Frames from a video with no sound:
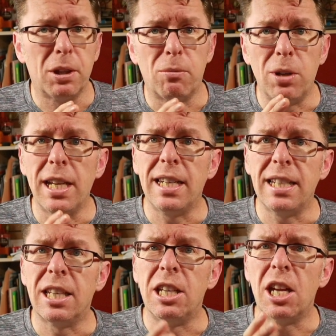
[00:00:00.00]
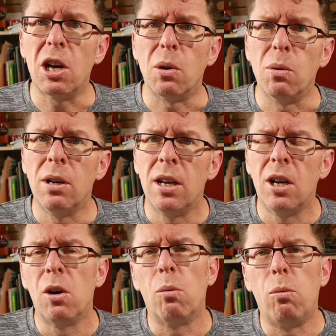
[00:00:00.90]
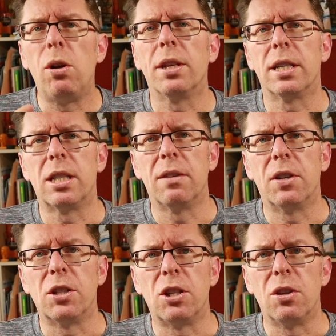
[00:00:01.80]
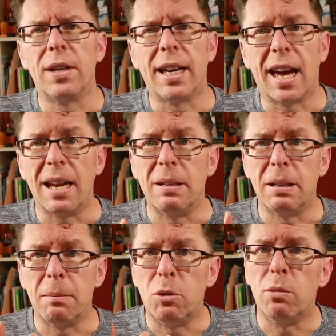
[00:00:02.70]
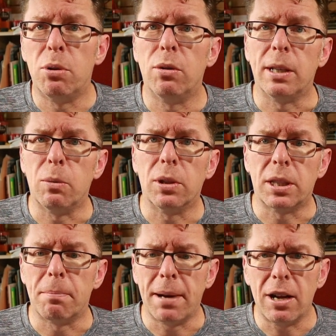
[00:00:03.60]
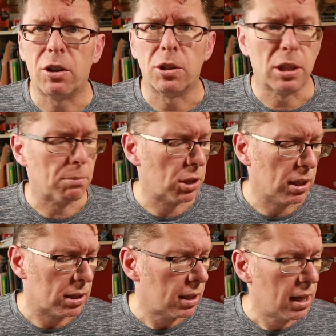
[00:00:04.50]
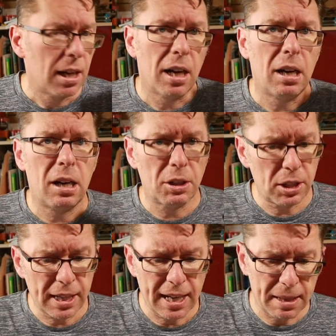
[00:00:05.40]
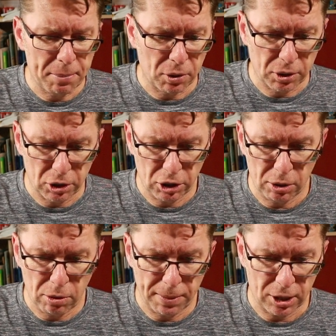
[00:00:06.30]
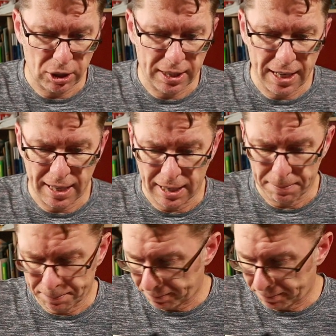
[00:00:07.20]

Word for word: that really need to know what their servos are doing and more importantly what the power consumption is. I'll just get out of the box and show you what we actually get here.